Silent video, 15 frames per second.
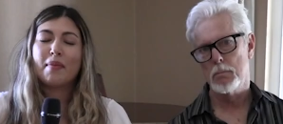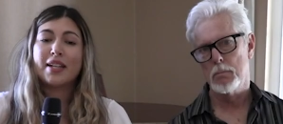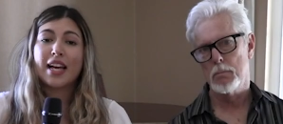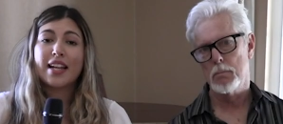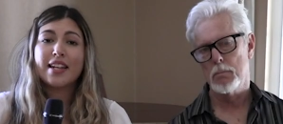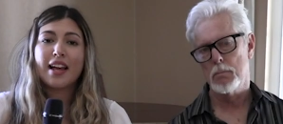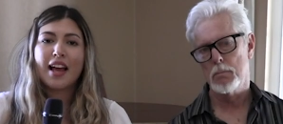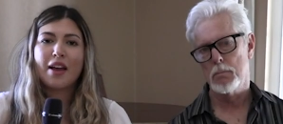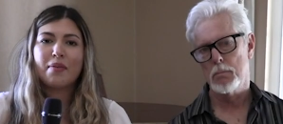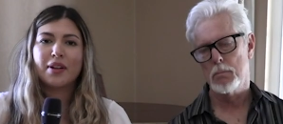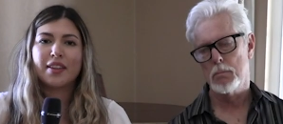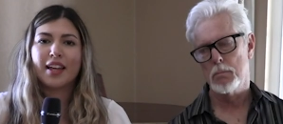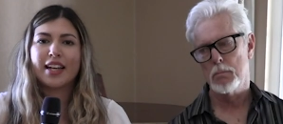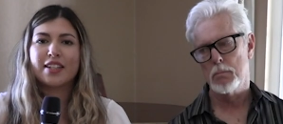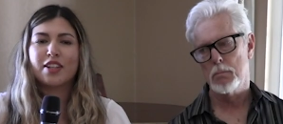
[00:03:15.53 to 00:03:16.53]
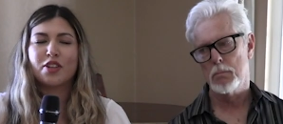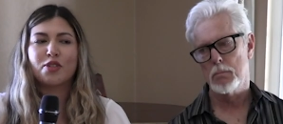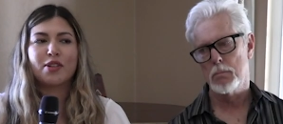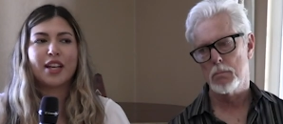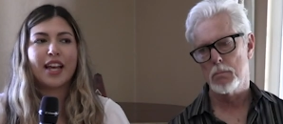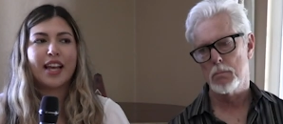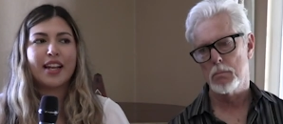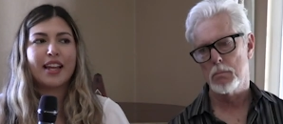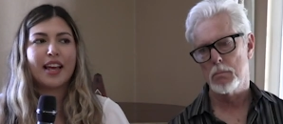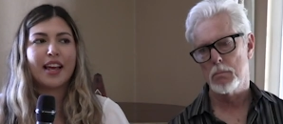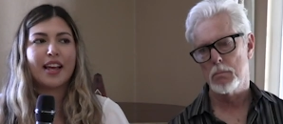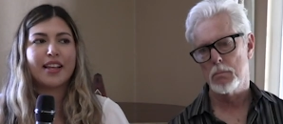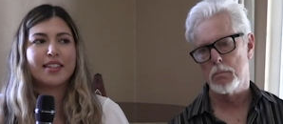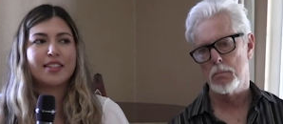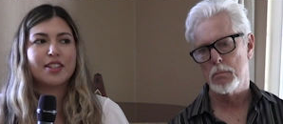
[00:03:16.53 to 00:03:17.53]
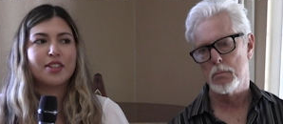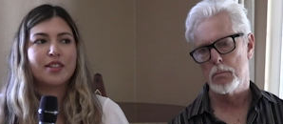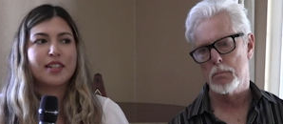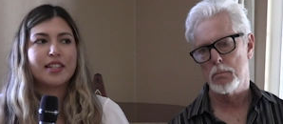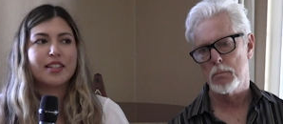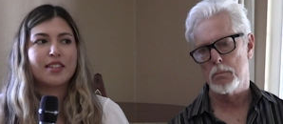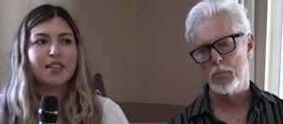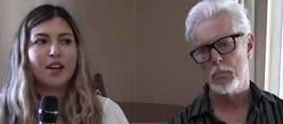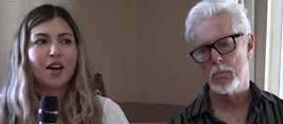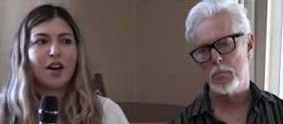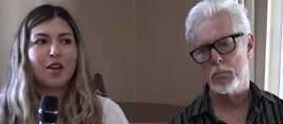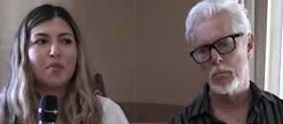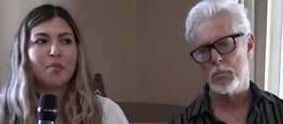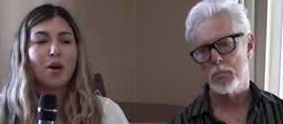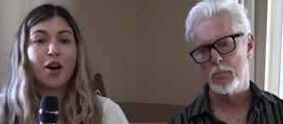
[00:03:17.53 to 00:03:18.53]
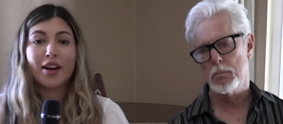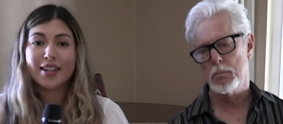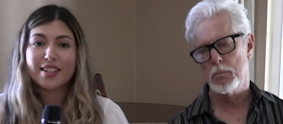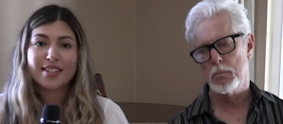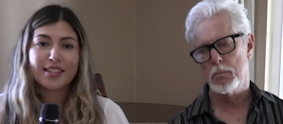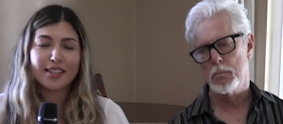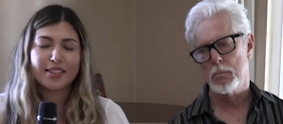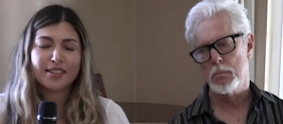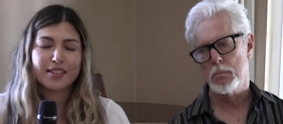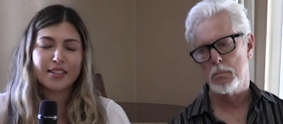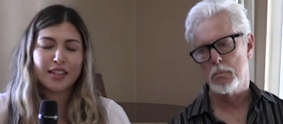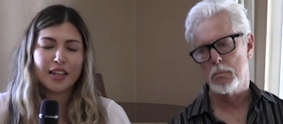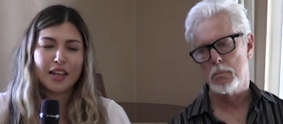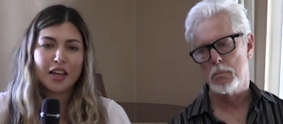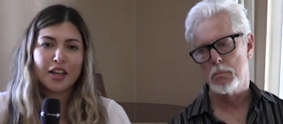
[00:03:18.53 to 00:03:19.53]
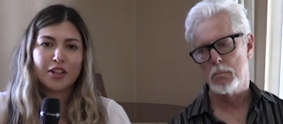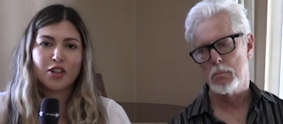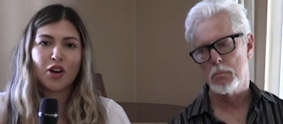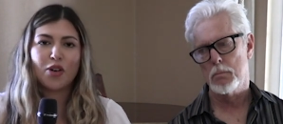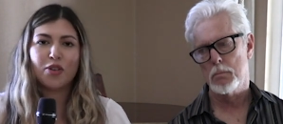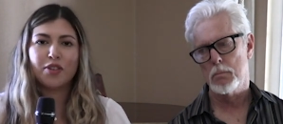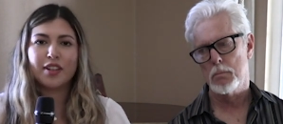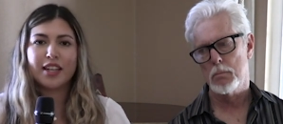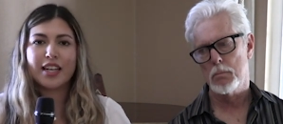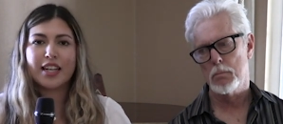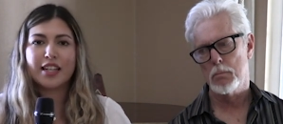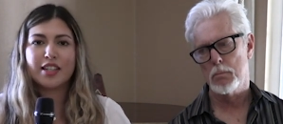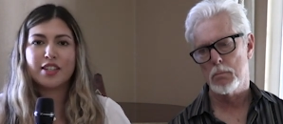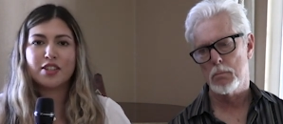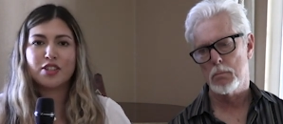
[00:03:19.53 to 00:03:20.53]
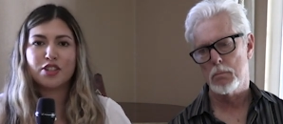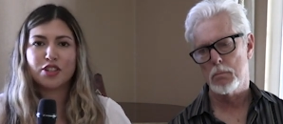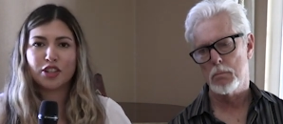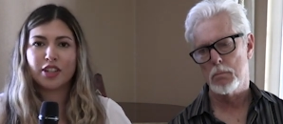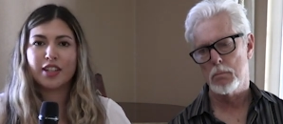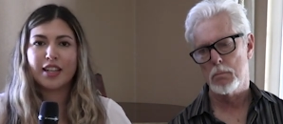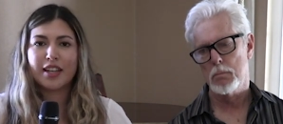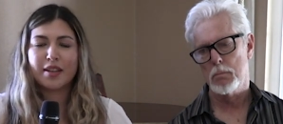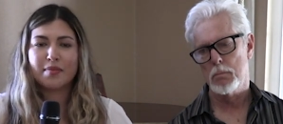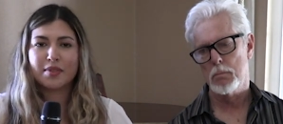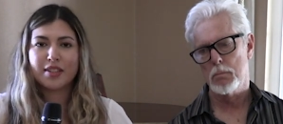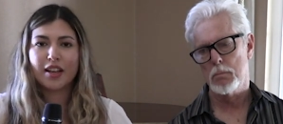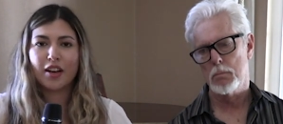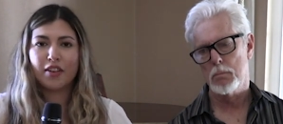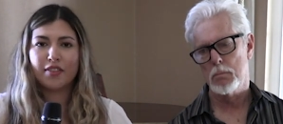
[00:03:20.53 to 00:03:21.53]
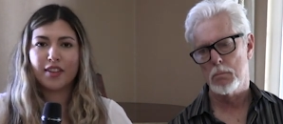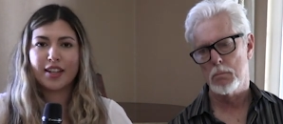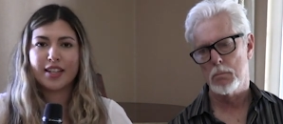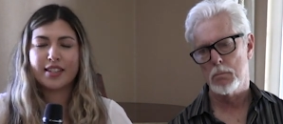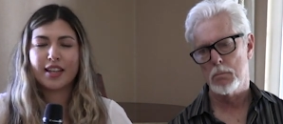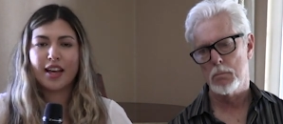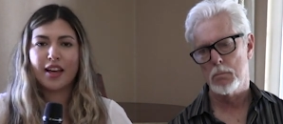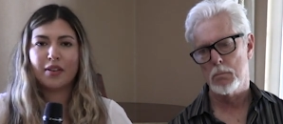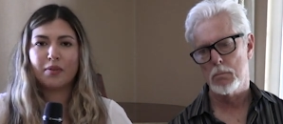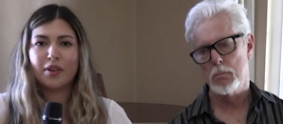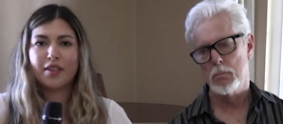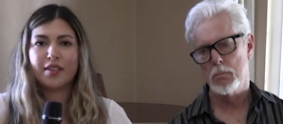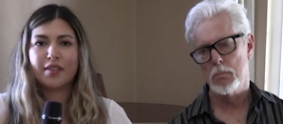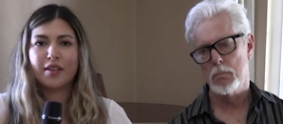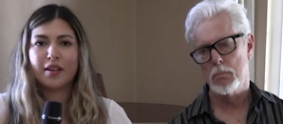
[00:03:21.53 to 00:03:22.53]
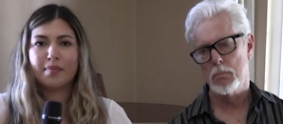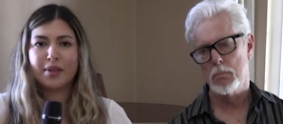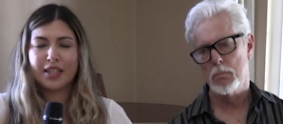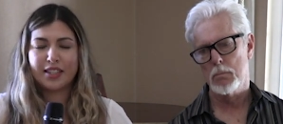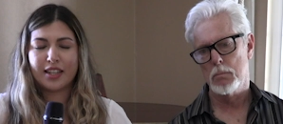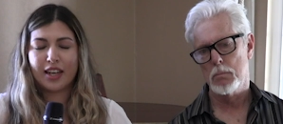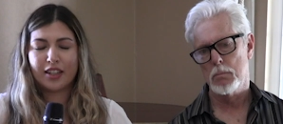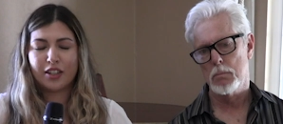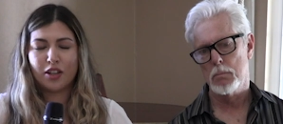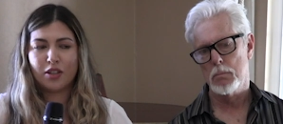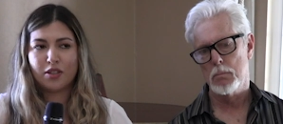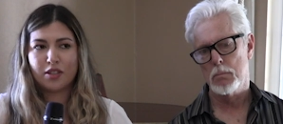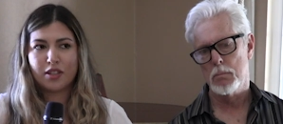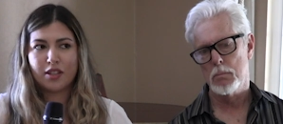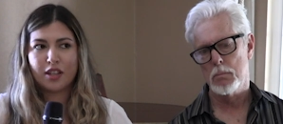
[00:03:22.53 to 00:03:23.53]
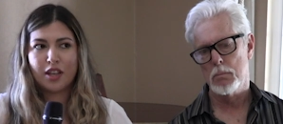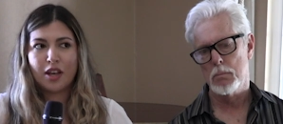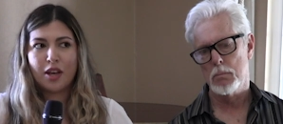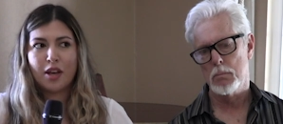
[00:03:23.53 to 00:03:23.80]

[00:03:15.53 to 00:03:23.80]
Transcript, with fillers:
Speaker 1: My dad and I would like to create a series on Parkinson's, not only his journey himself that he's had with being diagnosed,